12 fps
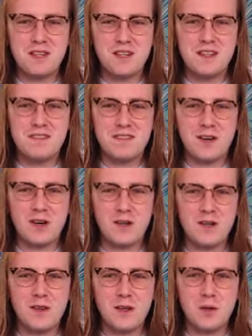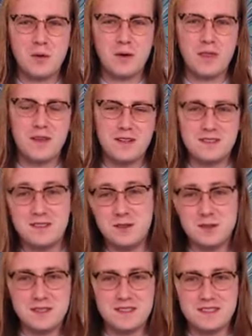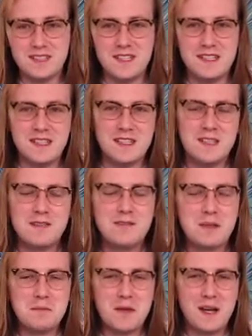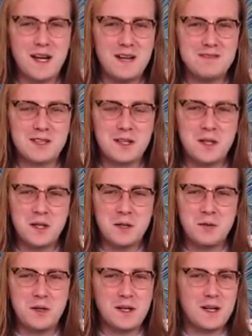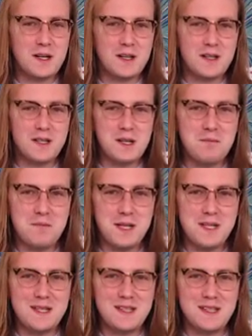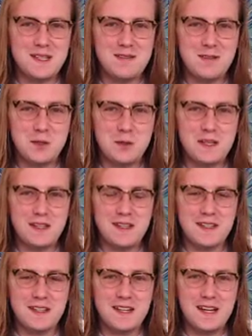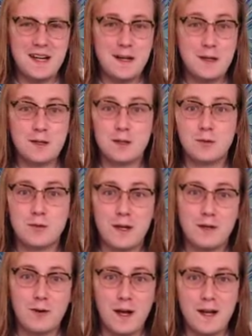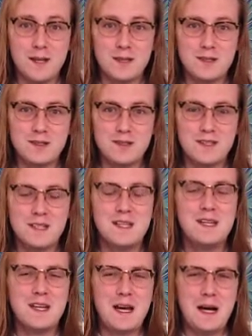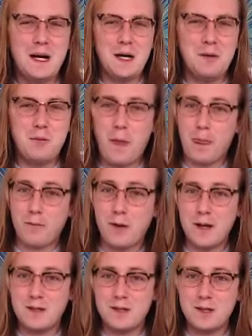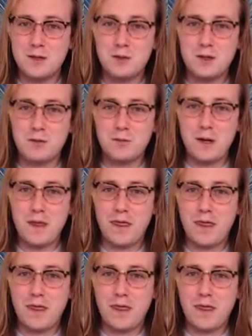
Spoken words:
far in the north. And as you can see from the cover, we are immediately evoking Little Red Riding Hood with the red cloak and with